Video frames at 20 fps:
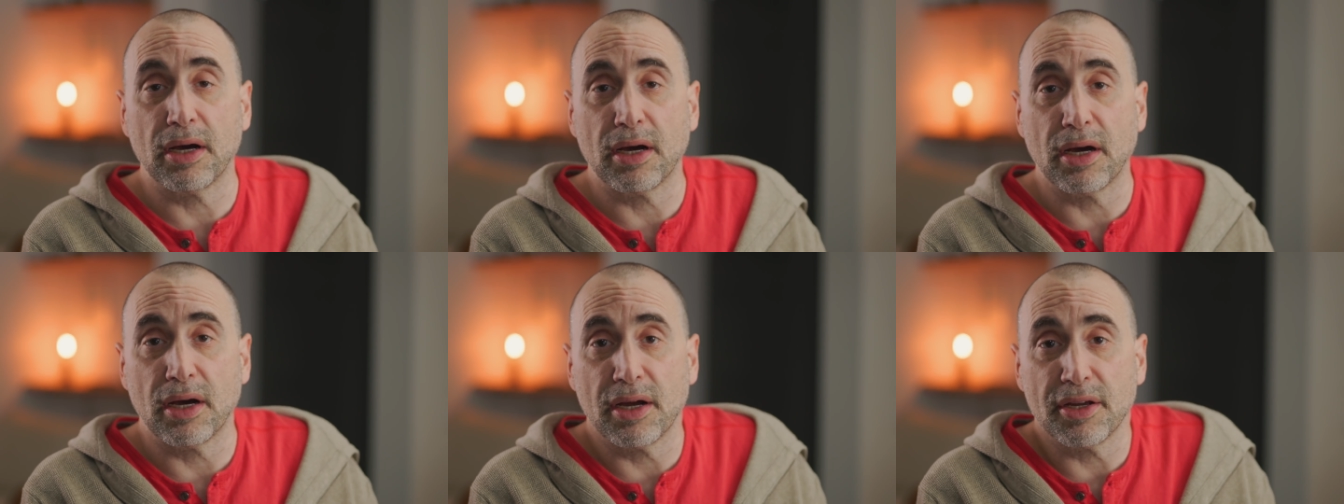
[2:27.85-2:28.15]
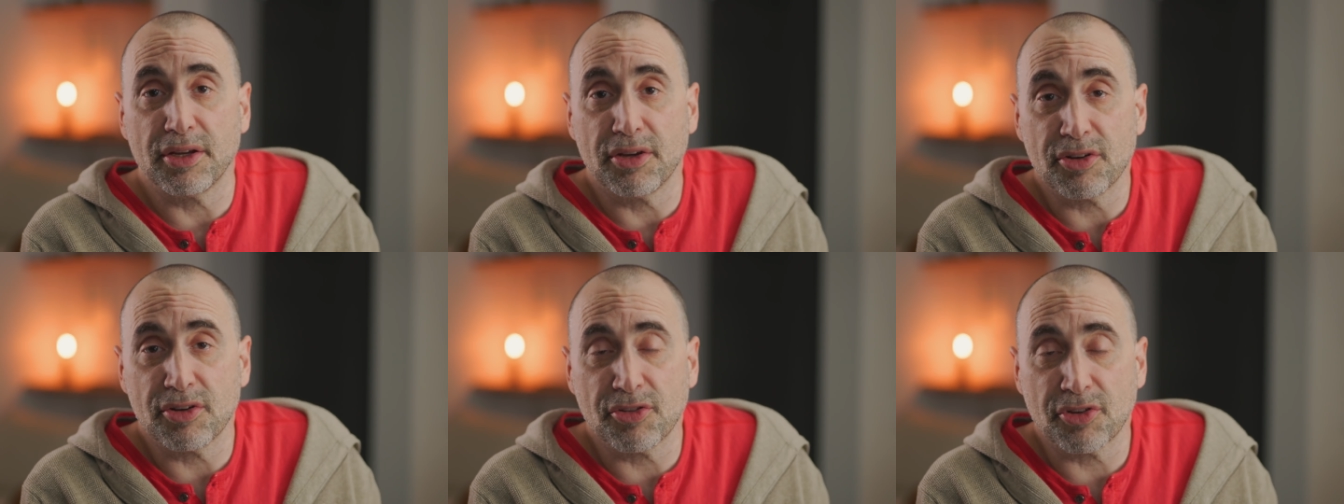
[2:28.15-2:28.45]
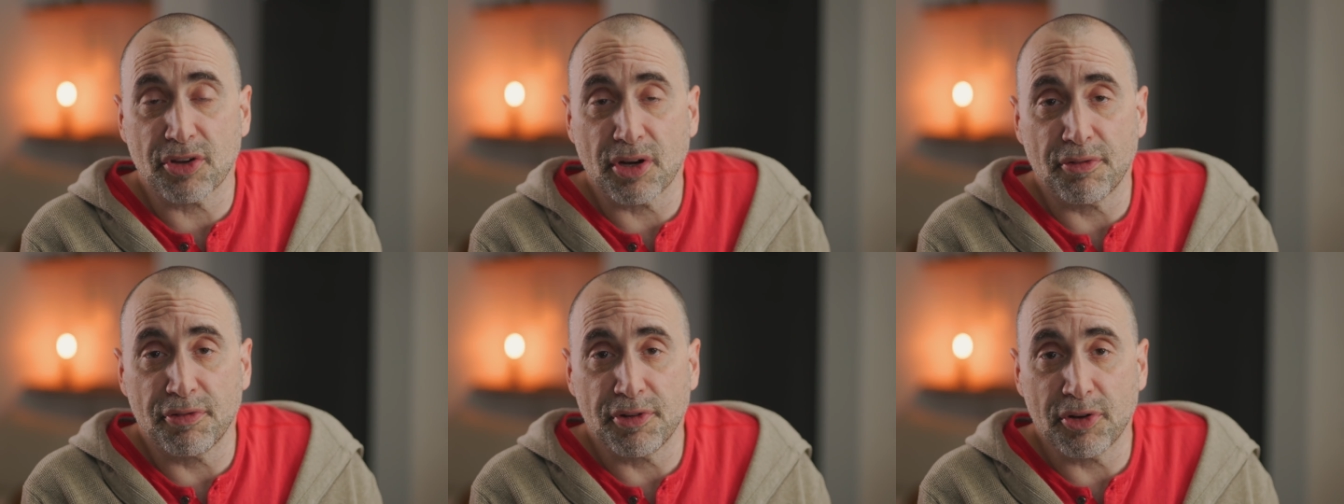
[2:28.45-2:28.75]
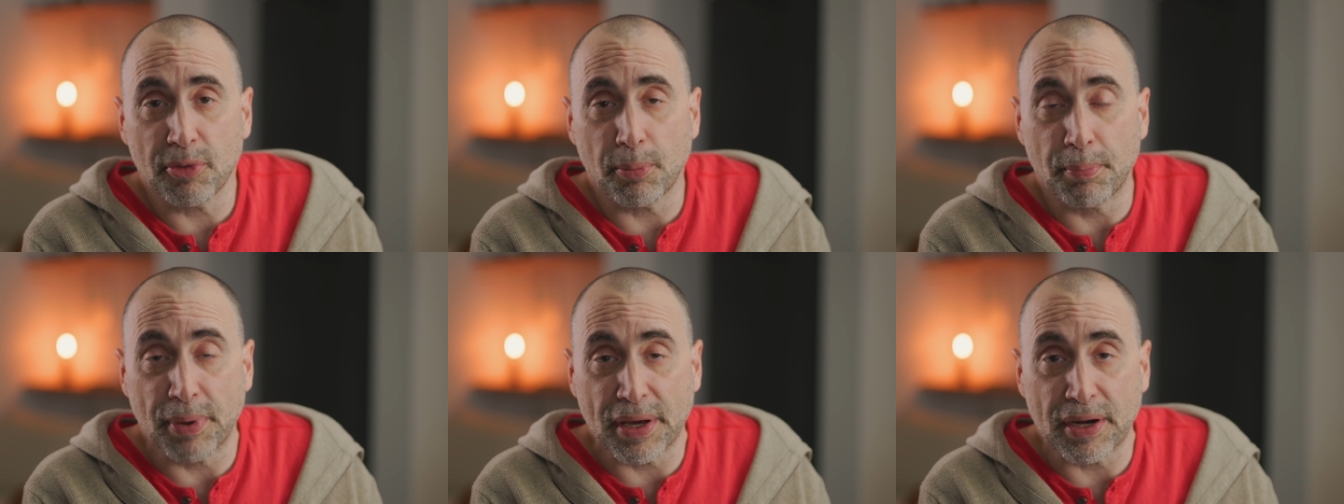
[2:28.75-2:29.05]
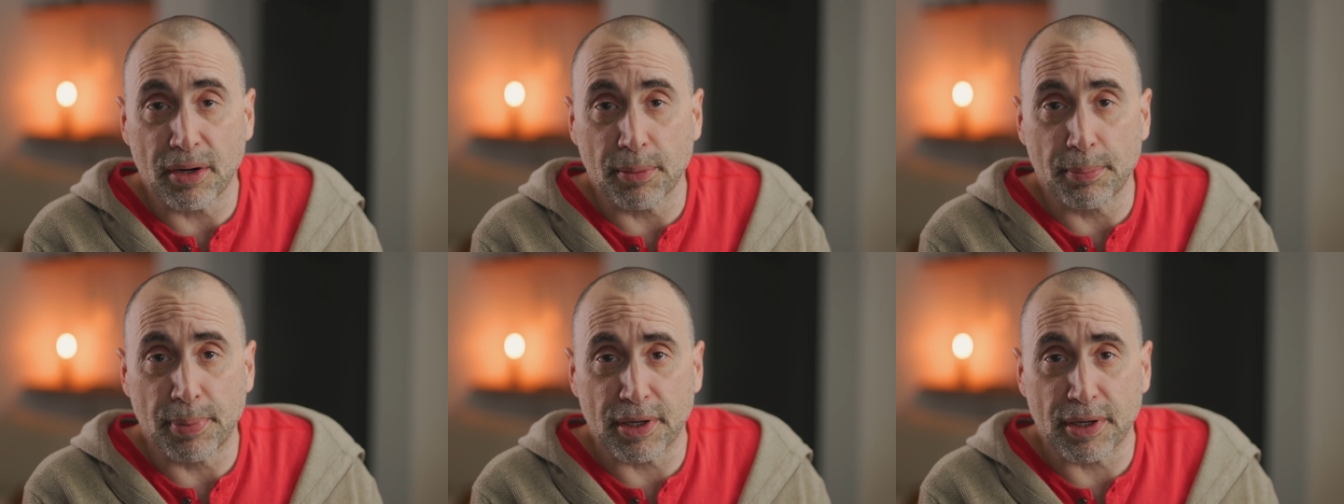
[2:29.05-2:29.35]
uh, you're just going to feel
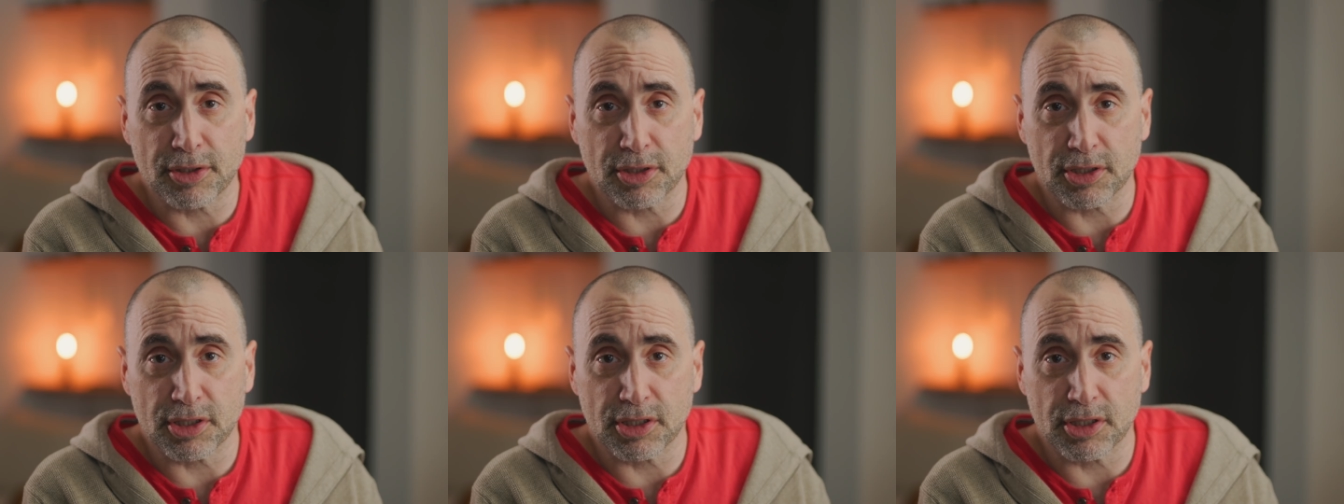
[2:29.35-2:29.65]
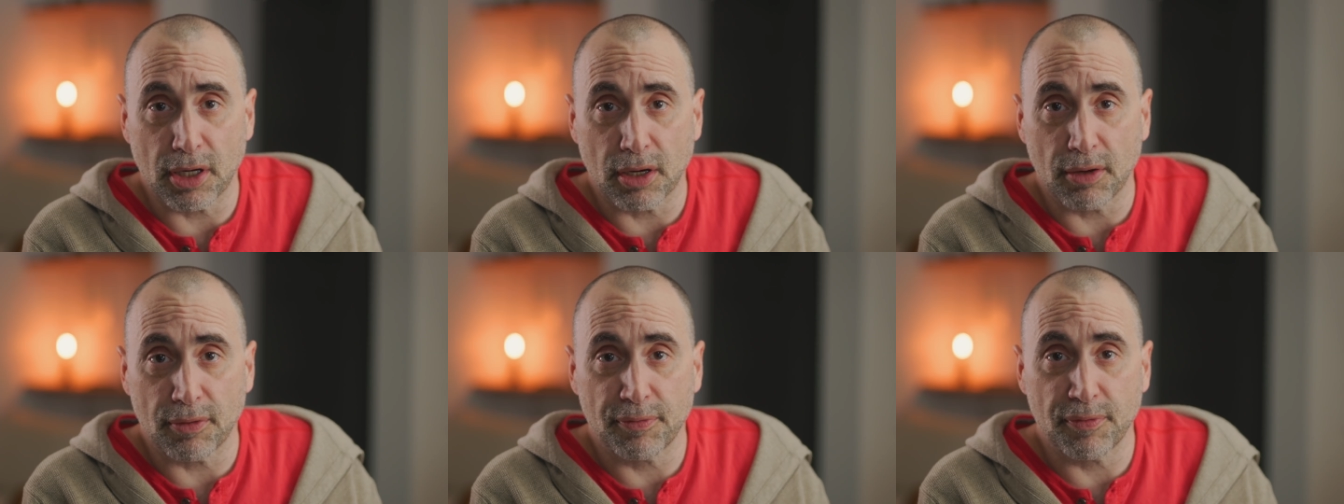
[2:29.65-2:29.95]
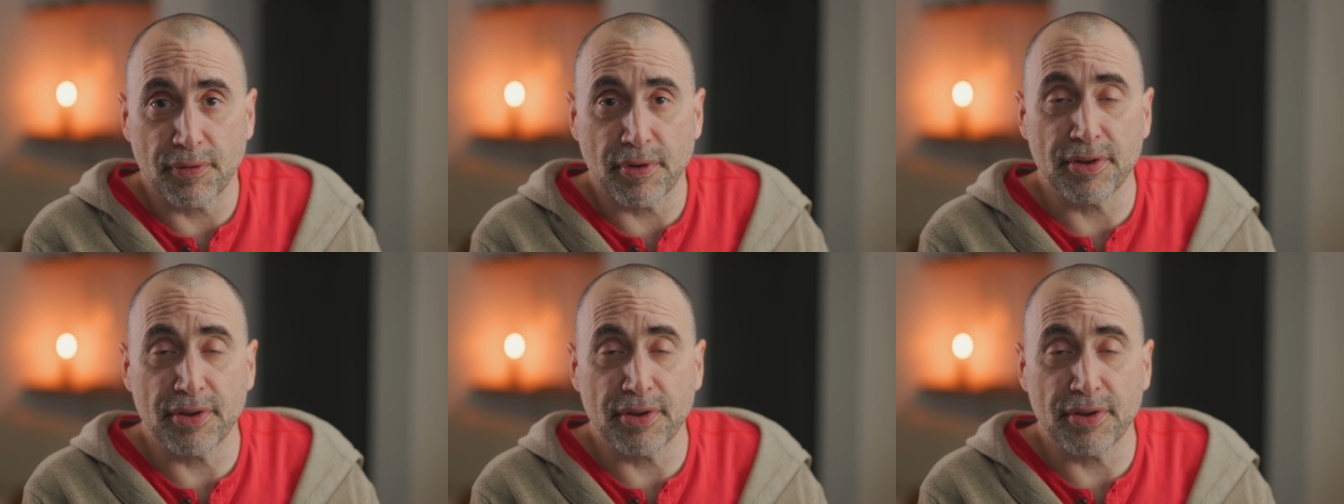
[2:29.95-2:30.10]
better about yourself.